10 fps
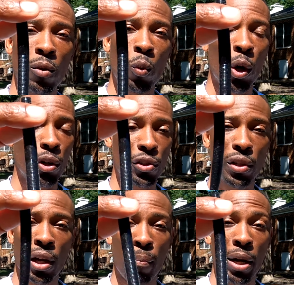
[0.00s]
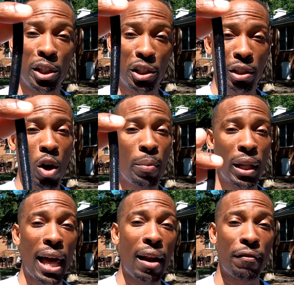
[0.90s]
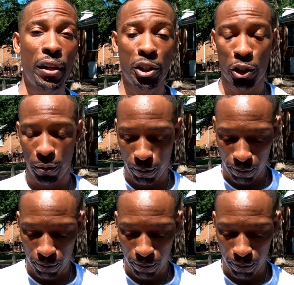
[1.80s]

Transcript: works a bunch. Caught me a lot of fish.